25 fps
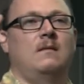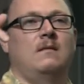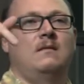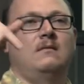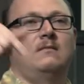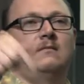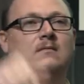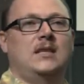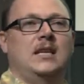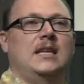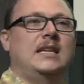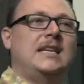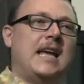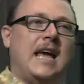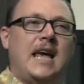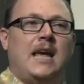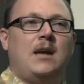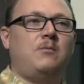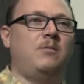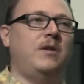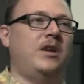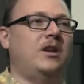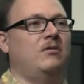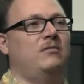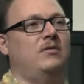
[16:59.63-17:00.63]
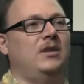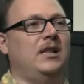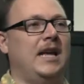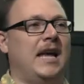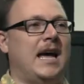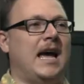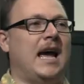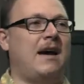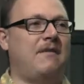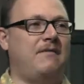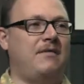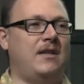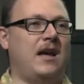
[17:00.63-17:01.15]
Today we don't really
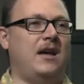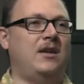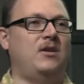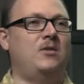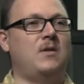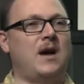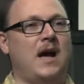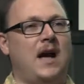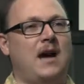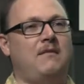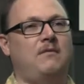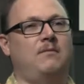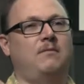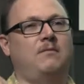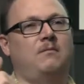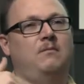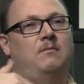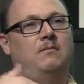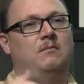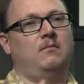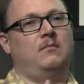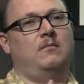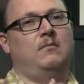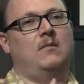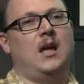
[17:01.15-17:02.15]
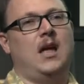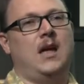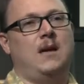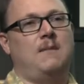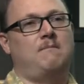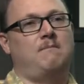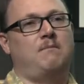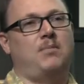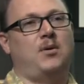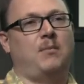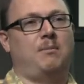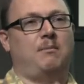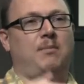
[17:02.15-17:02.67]
have that. You have a
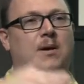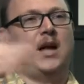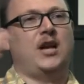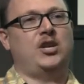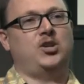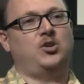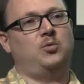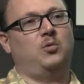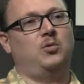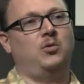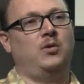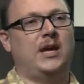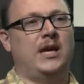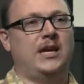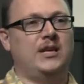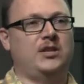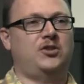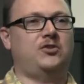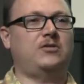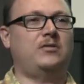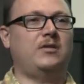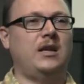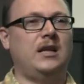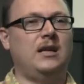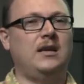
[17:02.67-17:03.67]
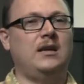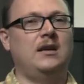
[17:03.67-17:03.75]
perpetual history